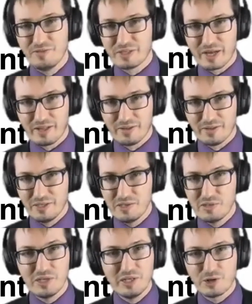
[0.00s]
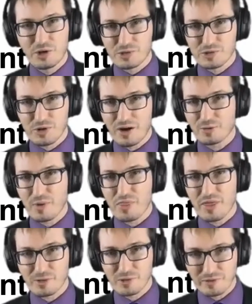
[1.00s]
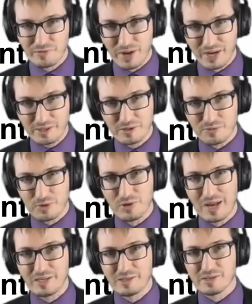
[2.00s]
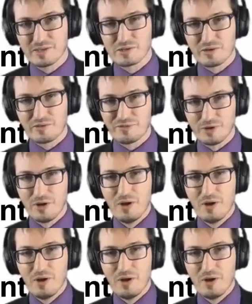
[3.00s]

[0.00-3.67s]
It can easily cost 100,000 francs for a license of